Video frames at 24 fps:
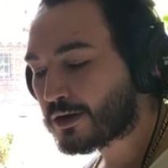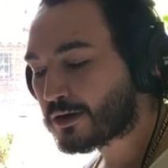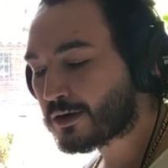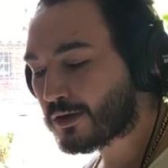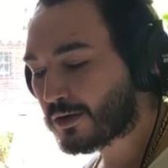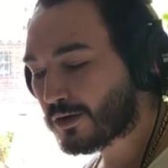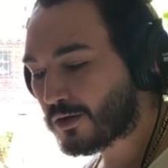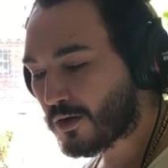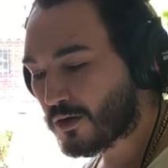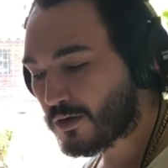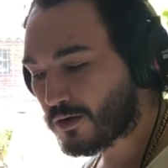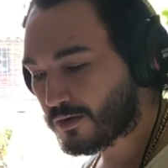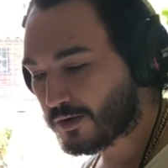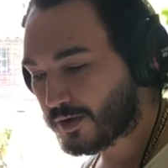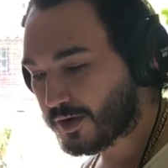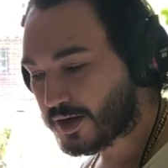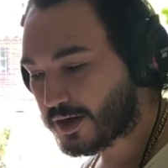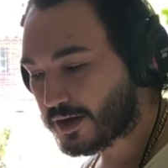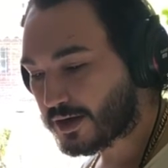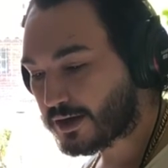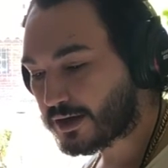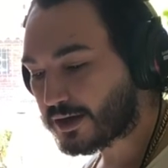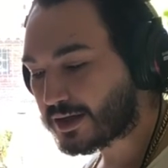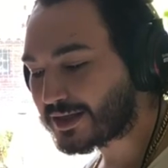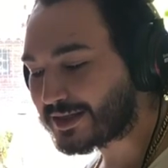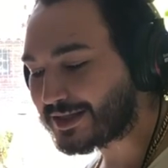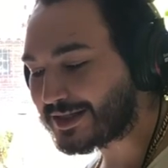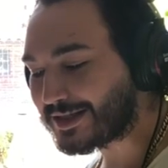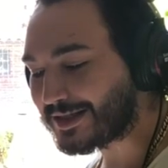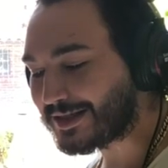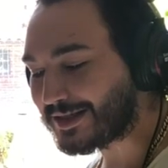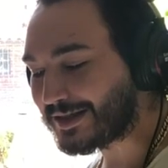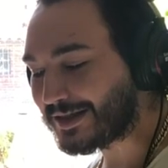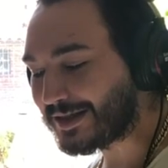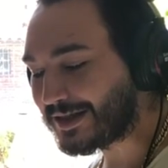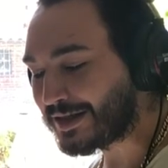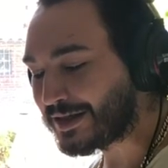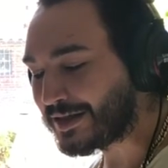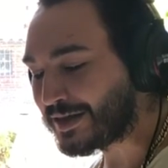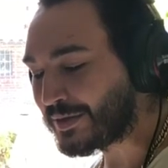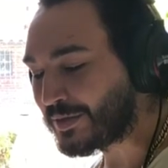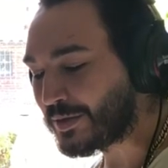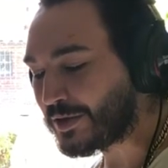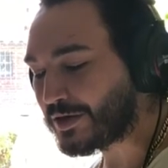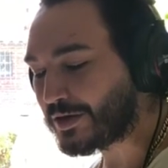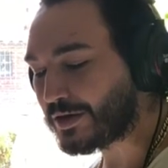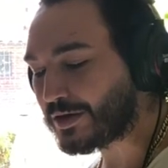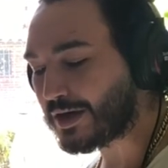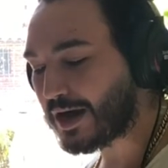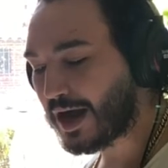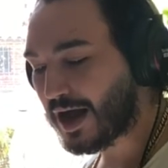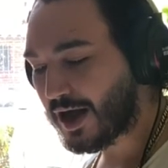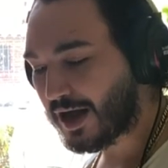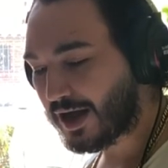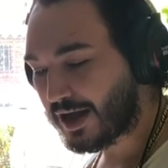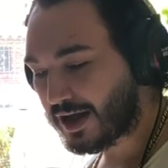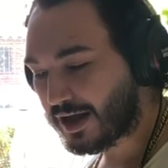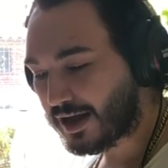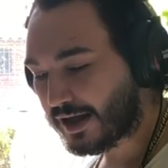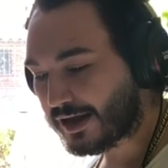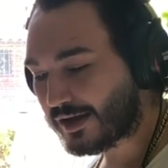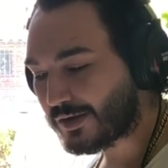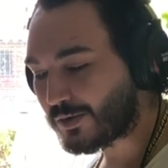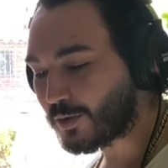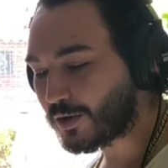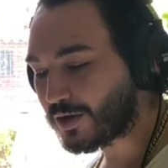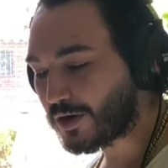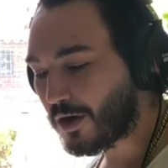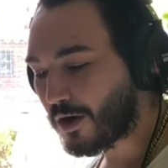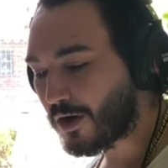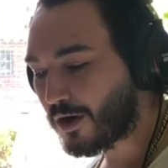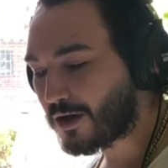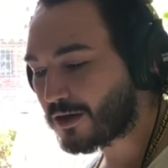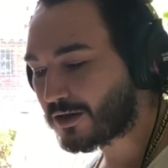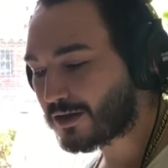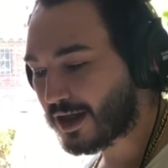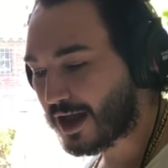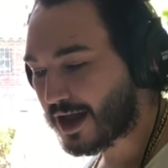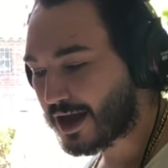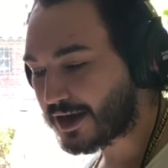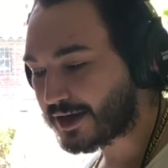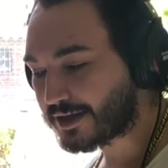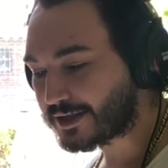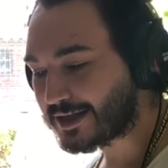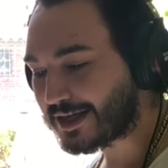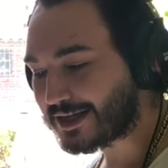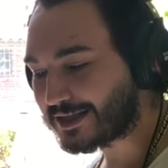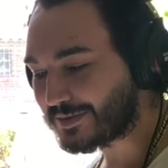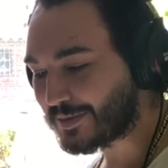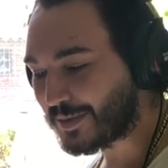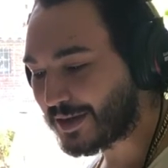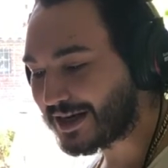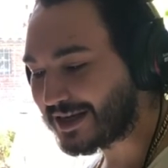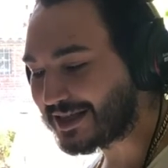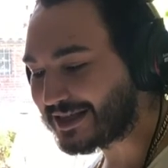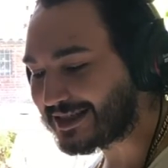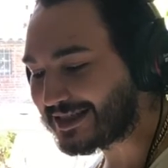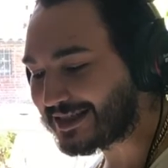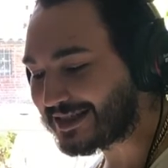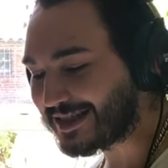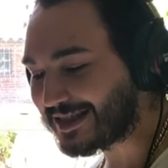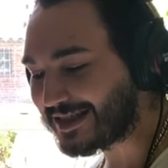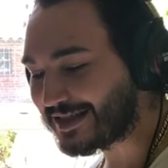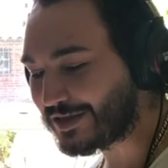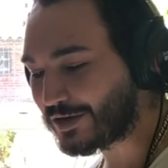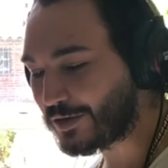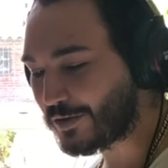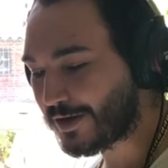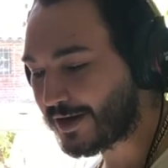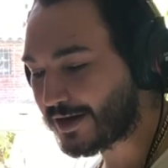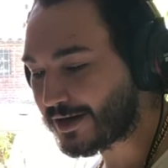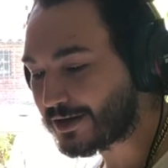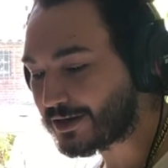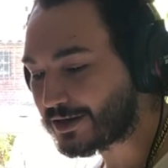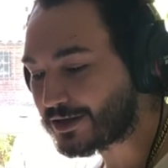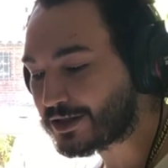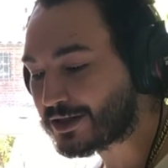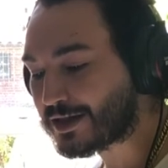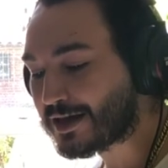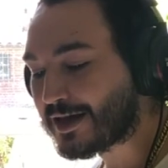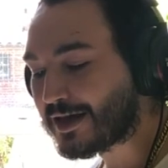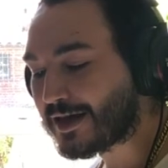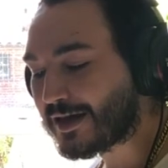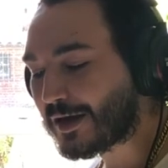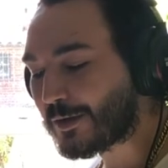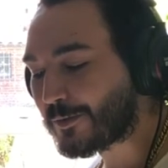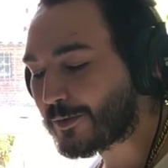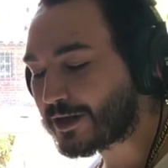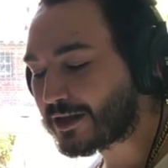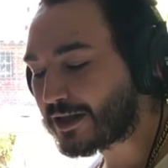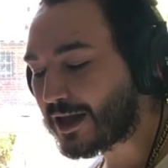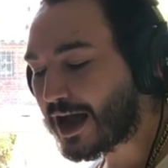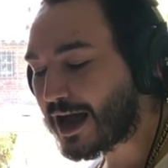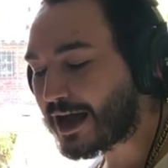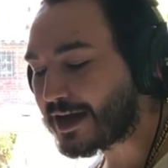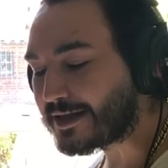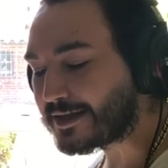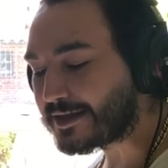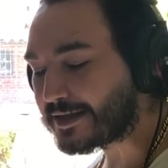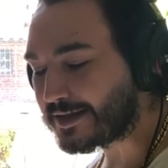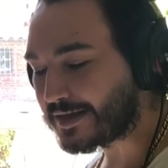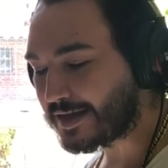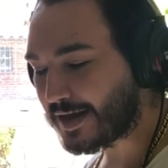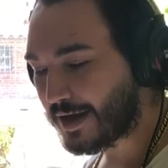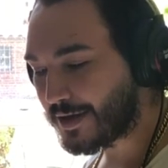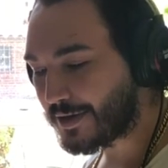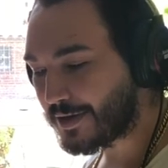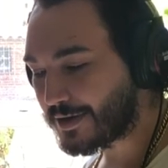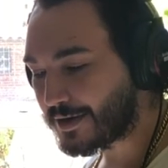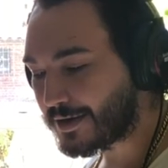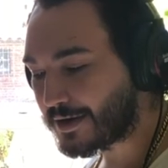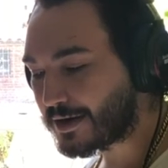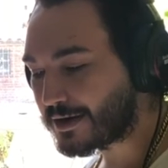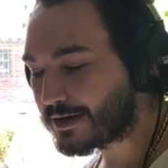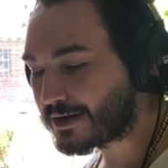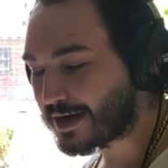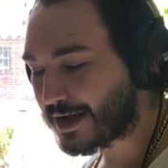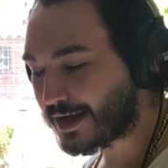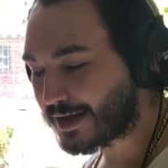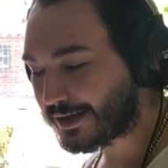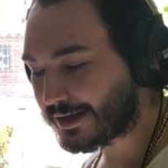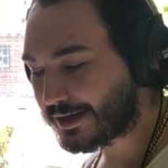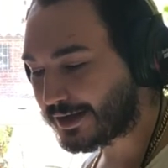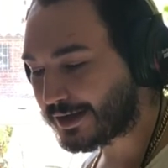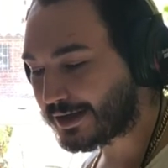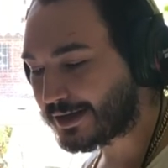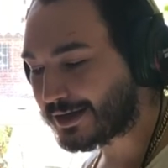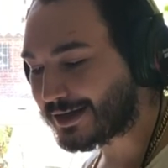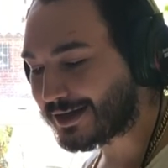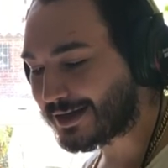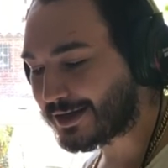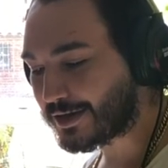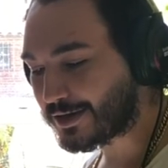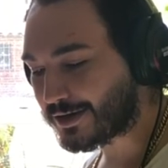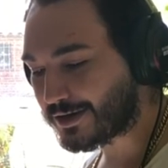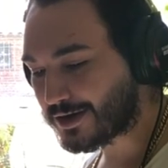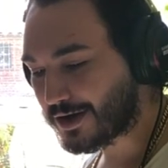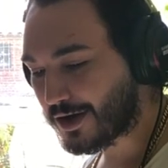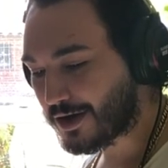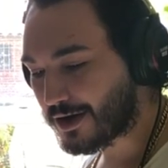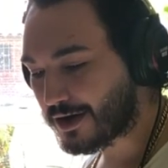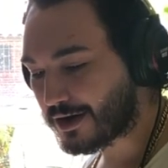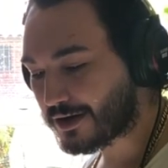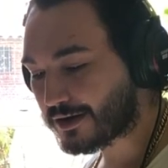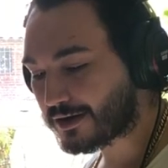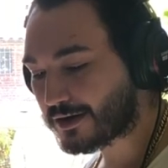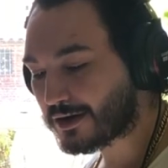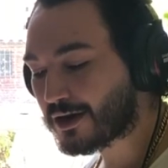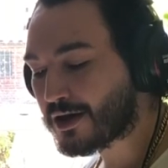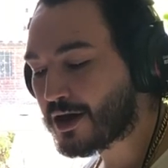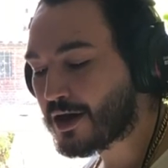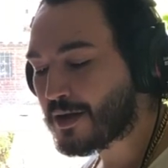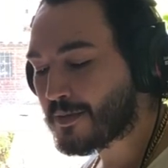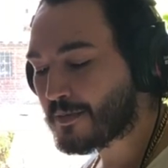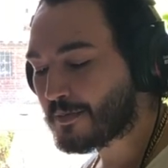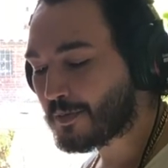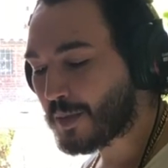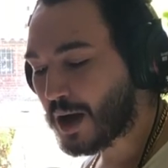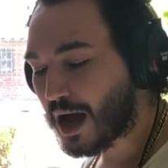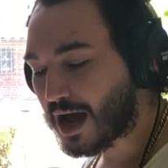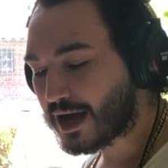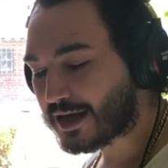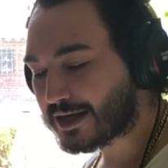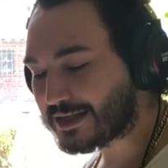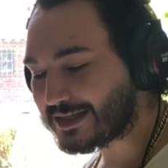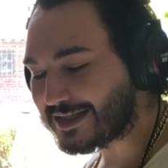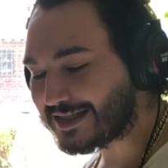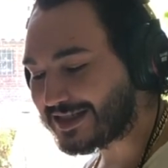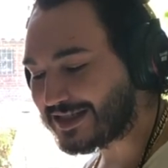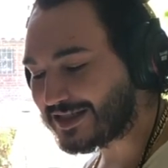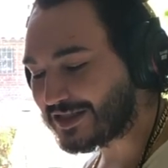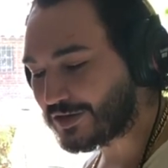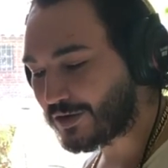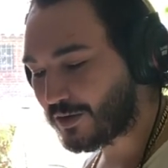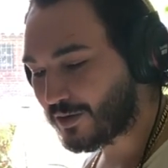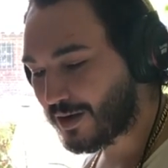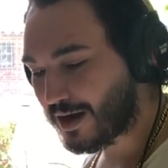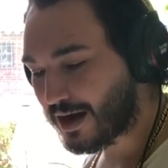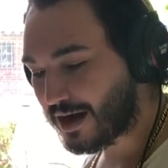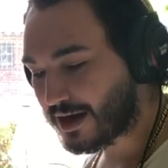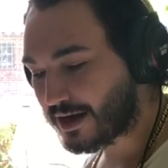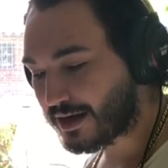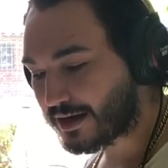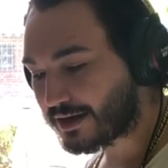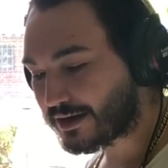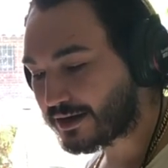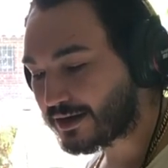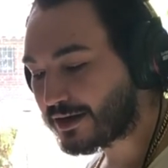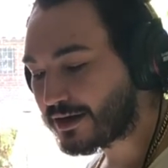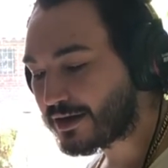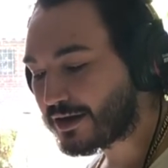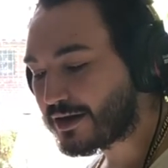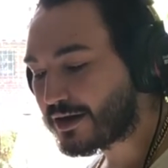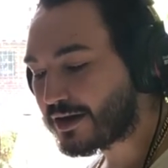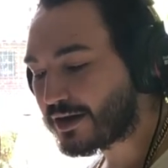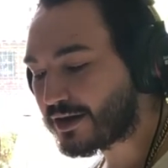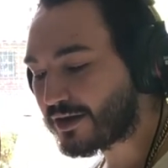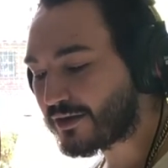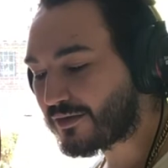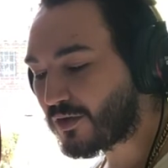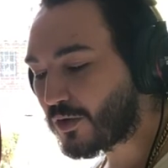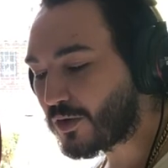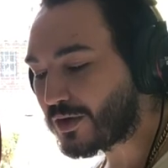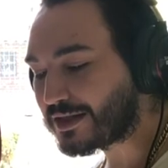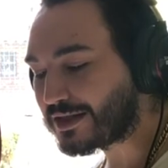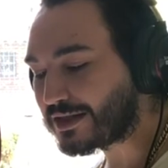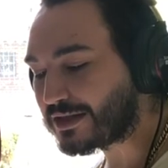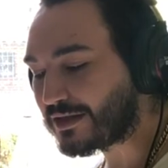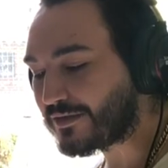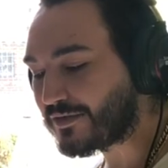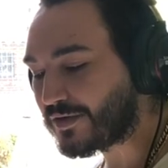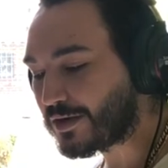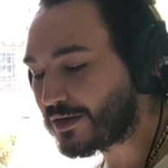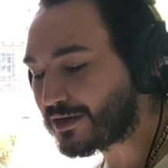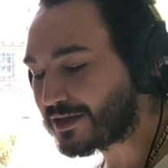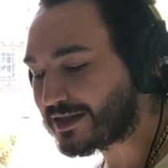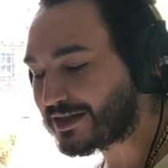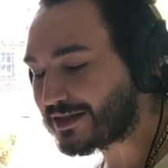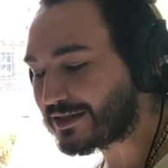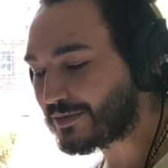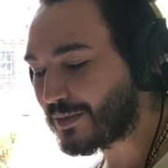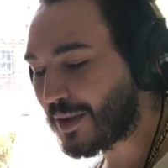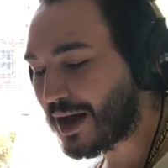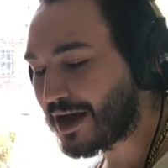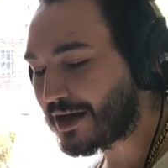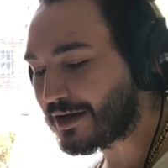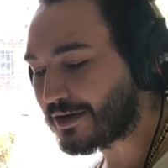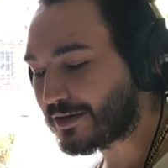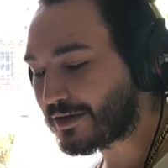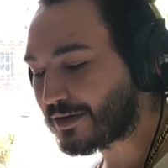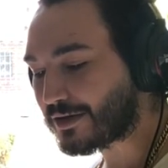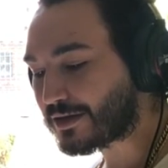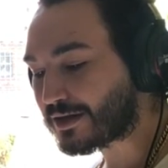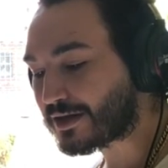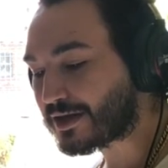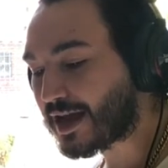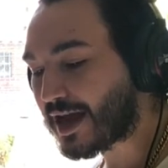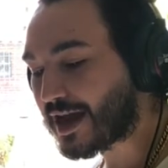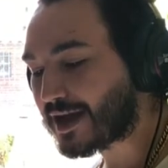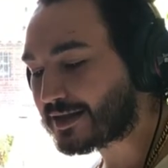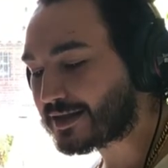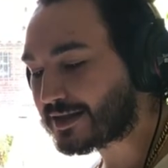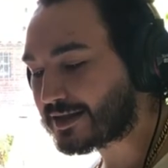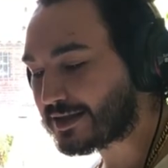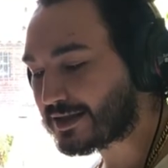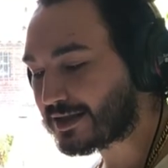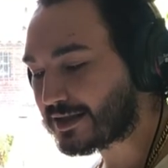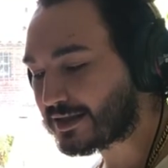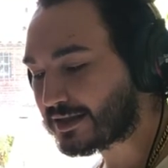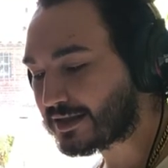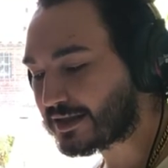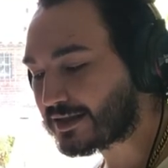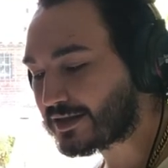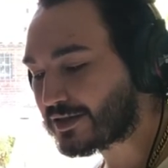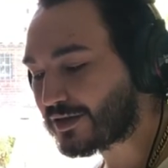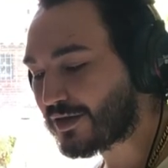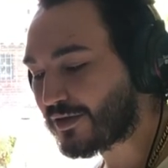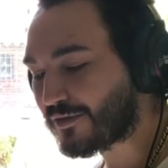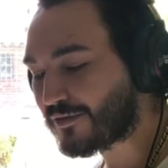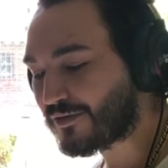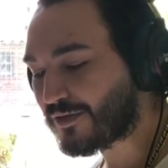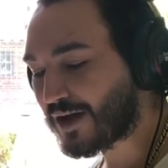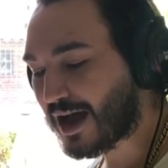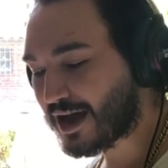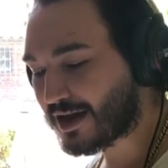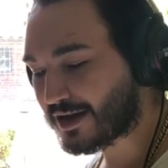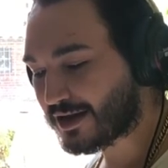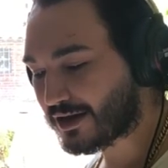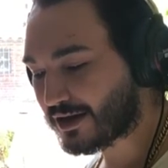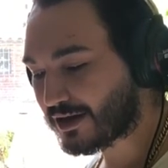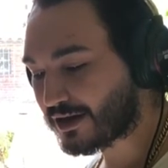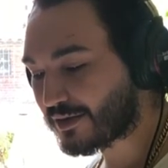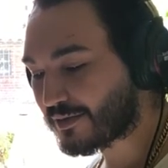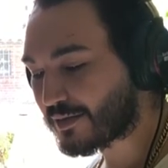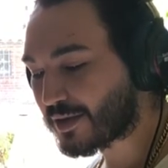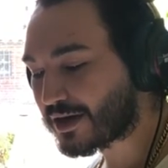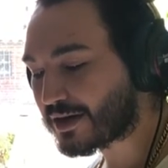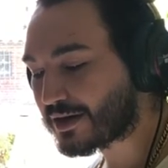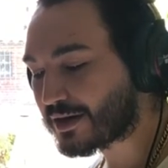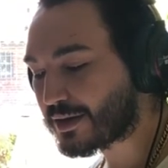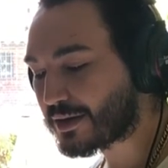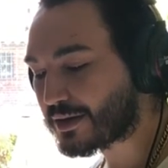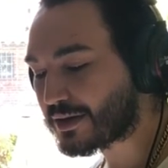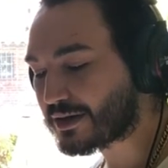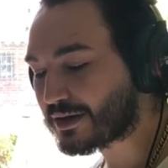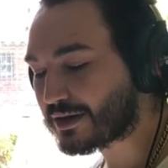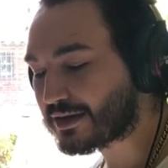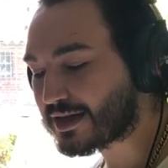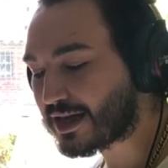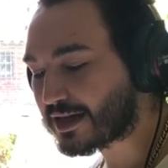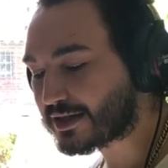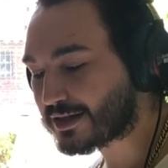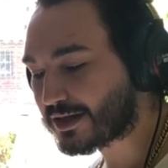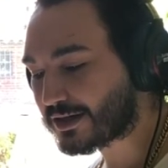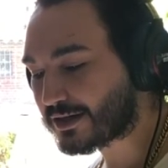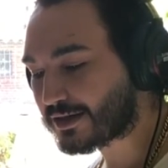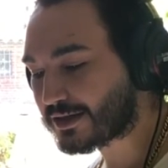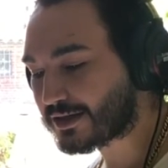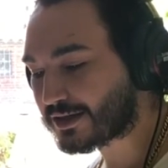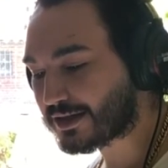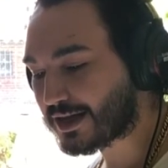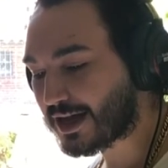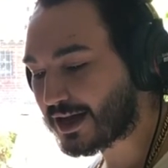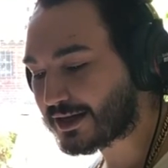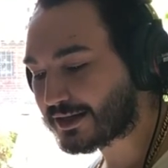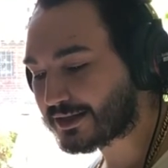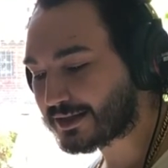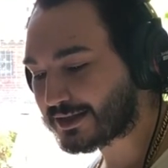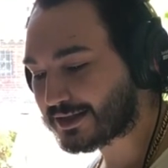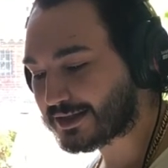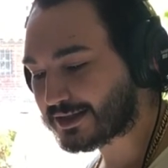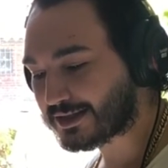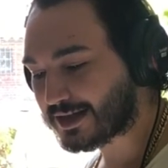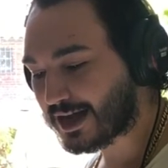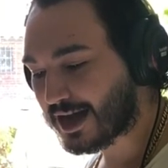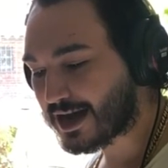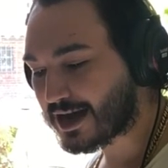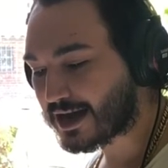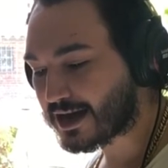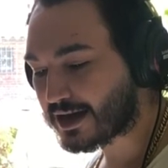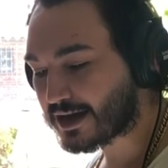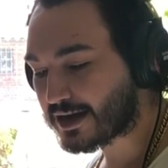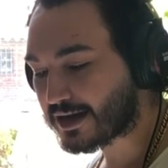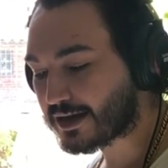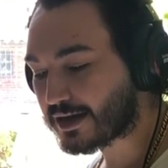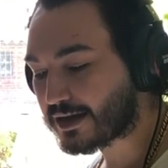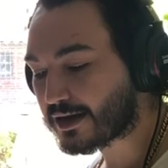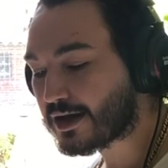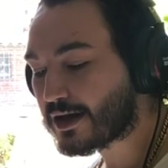Glory is the gleam in your eye when all light has been extinguished, and we lie together naked in the dark, bodies entwined, and the voice of your smile dances to the fire beneath the desert night sky.